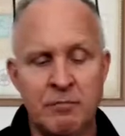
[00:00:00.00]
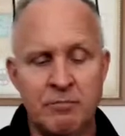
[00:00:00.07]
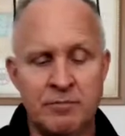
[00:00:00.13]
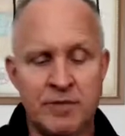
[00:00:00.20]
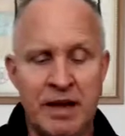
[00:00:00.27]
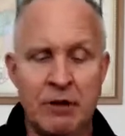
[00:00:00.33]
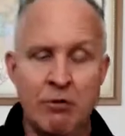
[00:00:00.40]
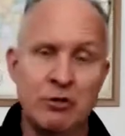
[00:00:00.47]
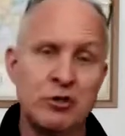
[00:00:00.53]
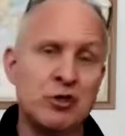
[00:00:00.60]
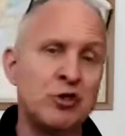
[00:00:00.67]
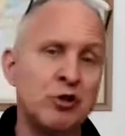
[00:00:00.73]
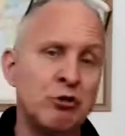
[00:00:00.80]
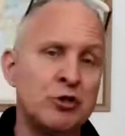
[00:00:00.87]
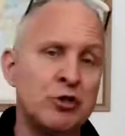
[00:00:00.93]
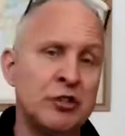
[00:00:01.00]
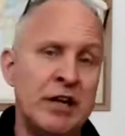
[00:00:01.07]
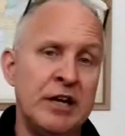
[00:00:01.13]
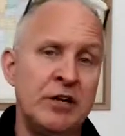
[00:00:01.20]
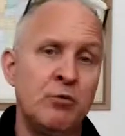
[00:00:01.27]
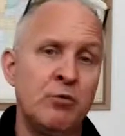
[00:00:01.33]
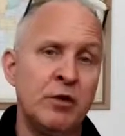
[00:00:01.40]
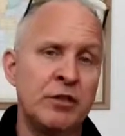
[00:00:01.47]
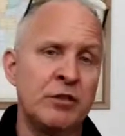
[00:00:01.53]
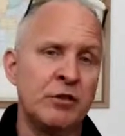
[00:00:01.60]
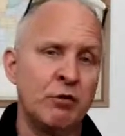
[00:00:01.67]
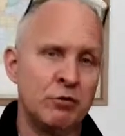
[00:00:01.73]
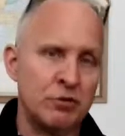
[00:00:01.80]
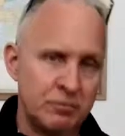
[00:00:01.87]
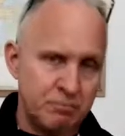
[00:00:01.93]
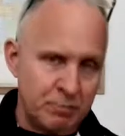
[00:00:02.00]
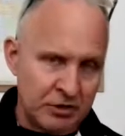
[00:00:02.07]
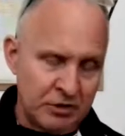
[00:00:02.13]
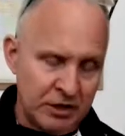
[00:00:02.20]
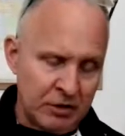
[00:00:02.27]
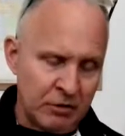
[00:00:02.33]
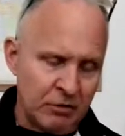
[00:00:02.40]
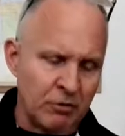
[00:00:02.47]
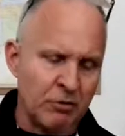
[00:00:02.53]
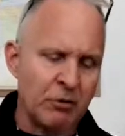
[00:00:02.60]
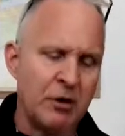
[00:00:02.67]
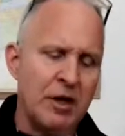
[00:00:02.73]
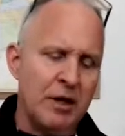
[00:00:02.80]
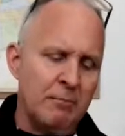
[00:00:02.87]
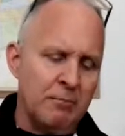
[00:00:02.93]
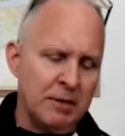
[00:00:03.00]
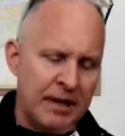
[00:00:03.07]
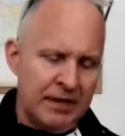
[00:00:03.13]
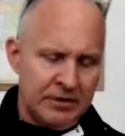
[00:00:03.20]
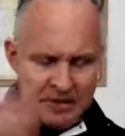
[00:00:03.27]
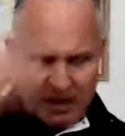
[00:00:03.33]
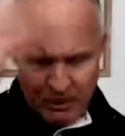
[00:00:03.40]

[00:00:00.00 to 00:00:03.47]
um, that are associated with those particular planes.